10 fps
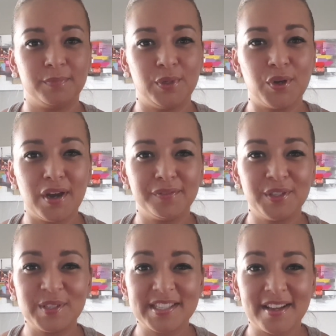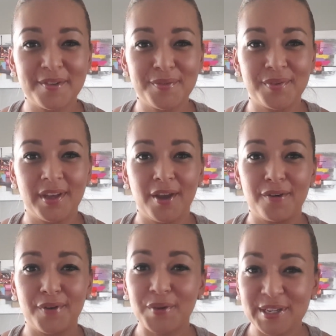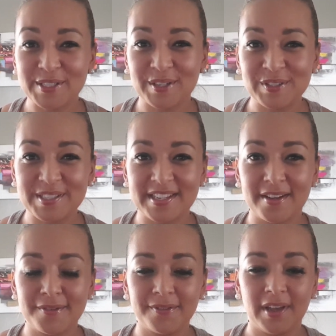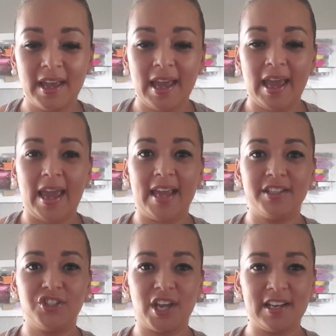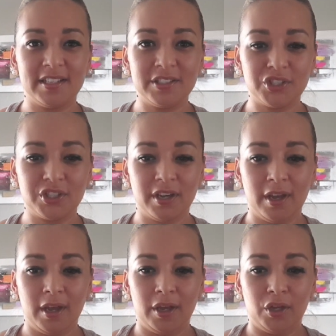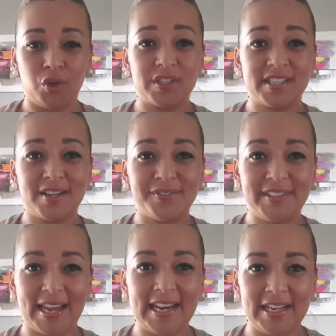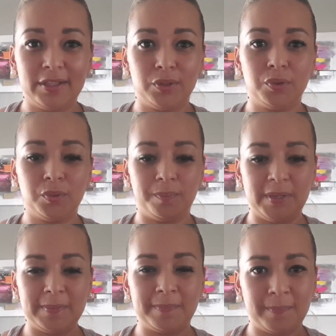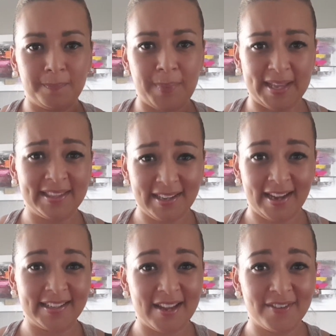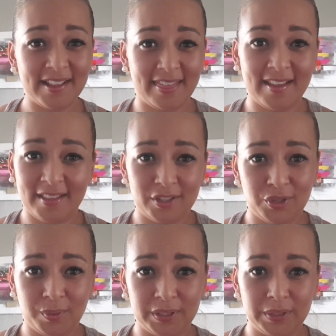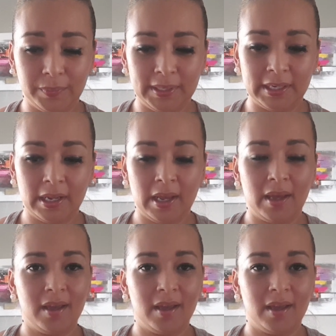look after yourself, focus on yourself, and challenge yourself daily to be better at everything that you are doing,